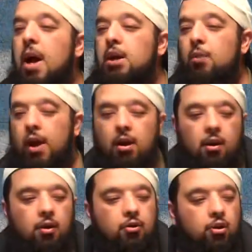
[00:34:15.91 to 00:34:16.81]
But
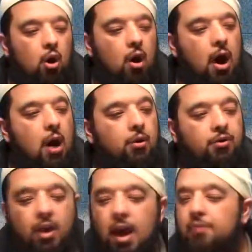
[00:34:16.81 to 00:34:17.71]
anyway, so I
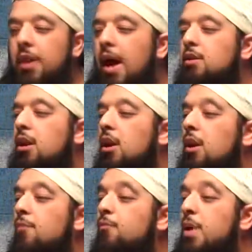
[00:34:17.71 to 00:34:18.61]
was saying
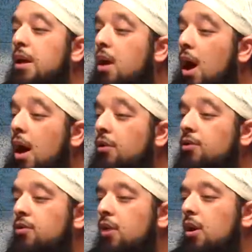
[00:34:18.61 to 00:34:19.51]
that
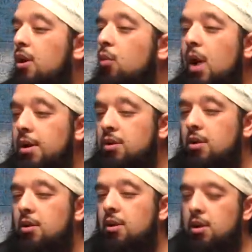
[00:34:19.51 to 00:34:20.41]
because
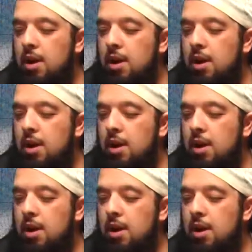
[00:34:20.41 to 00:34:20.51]
what?